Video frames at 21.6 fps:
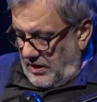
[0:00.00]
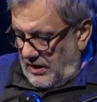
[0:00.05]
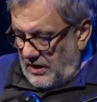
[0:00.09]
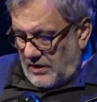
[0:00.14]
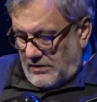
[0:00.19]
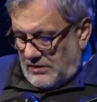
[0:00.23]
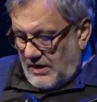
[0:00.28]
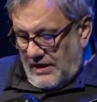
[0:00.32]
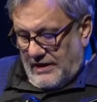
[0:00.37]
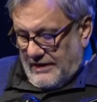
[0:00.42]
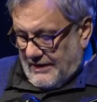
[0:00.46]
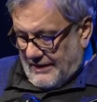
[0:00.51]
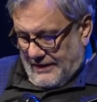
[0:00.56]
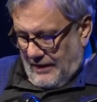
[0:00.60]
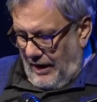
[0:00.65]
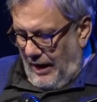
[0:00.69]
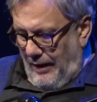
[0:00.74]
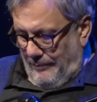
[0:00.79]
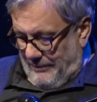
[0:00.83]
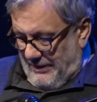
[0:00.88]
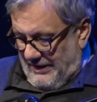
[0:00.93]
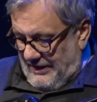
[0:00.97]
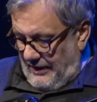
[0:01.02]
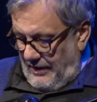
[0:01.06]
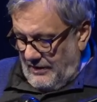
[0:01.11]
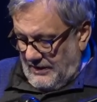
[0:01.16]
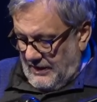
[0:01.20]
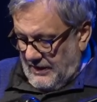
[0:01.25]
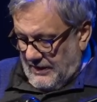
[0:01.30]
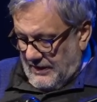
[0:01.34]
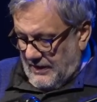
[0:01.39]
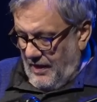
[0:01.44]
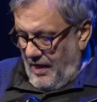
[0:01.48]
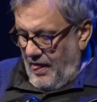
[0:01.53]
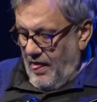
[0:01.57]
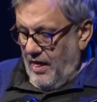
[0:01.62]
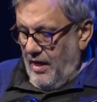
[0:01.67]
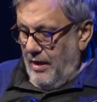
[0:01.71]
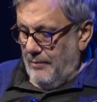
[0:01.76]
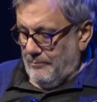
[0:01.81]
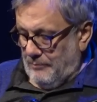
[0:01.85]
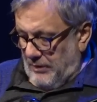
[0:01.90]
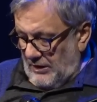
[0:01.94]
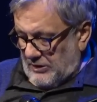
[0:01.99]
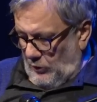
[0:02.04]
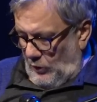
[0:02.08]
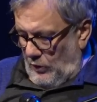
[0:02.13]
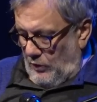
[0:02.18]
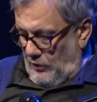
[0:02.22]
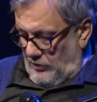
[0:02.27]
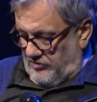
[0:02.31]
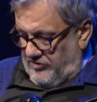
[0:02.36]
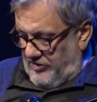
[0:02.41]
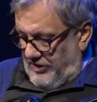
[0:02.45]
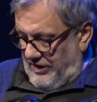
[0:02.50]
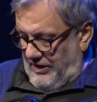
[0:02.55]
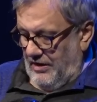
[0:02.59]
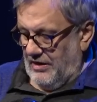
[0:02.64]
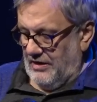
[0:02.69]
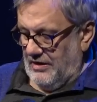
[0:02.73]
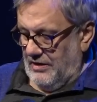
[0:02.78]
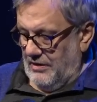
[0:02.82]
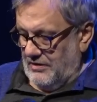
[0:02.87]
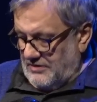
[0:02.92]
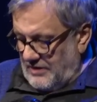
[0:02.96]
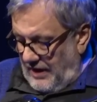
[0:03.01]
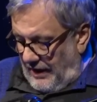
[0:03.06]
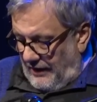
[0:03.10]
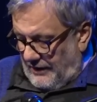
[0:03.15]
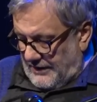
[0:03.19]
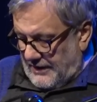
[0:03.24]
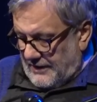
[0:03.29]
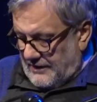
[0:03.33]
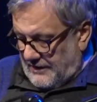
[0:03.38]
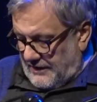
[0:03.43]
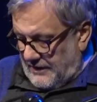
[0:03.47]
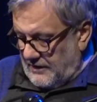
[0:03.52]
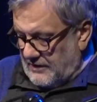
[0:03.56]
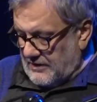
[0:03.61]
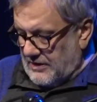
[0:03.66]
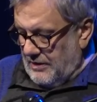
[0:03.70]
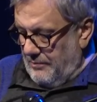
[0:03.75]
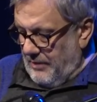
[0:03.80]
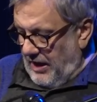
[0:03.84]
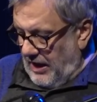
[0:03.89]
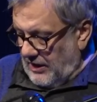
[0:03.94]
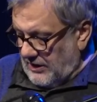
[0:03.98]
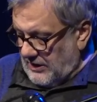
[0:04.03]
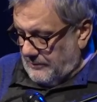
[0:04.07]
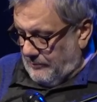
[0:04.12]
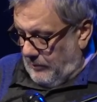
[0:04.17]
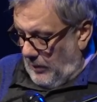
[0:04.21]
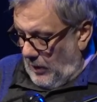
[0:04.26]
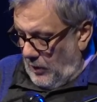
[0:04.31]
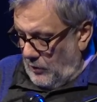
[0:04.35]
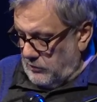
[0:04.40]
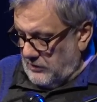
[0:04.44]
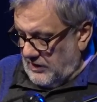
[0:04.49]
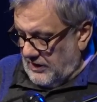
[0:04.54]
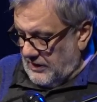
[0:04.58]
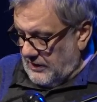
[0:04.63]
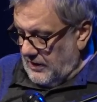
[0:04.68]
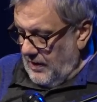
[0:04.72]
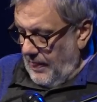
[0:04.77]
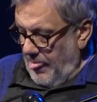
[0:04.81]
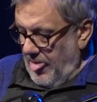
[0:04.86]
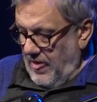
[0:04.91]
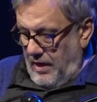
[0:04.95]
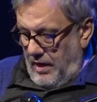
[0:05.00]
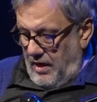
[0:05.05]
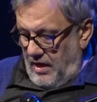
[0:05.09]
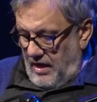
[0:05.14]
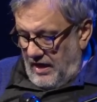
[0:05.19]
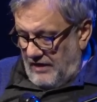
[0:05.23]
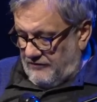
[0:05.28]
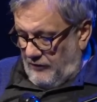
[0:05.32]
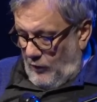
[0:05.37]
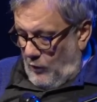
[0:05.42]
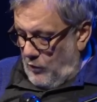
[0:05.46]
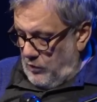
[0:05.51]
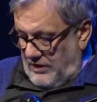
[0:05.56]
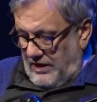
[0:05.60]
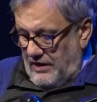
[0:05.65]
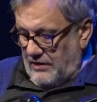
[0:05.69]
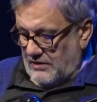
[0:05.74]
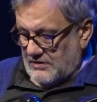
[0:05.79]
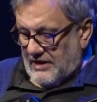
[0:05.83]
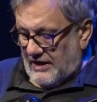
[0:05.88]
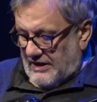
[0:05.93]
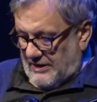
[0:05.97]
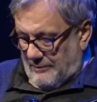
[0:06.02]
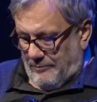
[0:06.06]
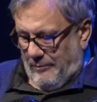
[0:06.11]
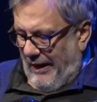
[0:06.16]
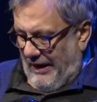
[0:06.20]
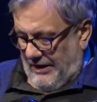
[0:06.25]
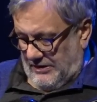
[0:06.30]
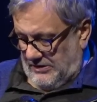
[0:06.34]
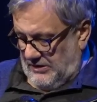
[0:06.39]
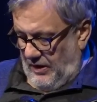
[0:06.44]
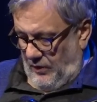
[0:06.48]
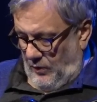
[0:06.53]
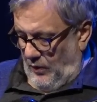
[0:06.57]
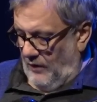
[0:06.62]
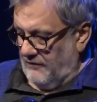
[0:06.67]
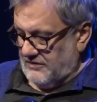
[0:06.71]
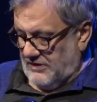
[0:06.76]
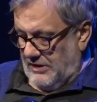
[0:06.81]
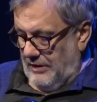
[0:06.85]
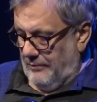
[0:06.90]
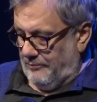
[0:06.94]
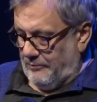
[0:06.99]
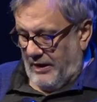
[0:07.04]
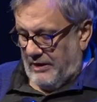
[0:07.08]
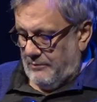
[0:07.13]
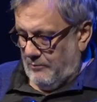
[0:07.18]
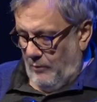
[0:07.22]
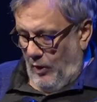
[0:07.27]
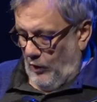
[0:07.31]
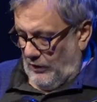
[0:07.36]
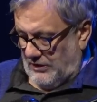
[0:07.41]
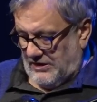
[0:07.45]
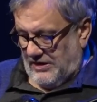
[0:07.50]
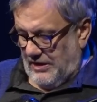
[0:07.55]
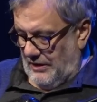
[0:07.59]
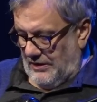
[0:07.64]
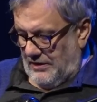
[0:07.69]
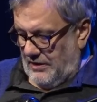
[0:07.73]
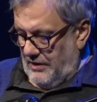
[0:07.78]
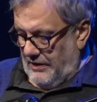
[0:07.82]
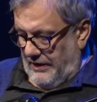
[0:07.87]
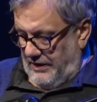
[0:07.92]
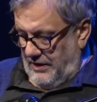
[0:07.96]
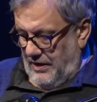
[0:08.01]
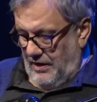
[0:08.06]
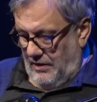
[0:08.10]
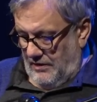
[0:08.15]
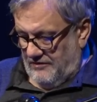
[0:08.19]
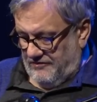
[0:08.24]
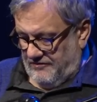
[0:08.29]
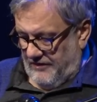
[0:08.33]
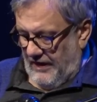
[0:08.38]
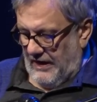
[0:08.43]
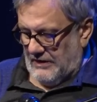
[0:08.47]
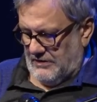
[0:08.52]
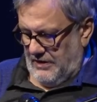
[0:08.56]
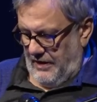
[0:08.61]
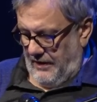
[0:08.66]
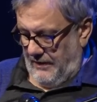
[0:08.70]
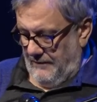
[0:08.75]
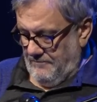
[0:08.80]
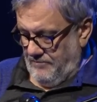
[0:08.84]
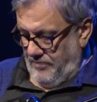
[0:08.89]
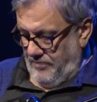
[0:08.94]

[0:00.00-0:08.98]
In its absence, pathological narcissism explodes, evoking the specter of the primordial real father.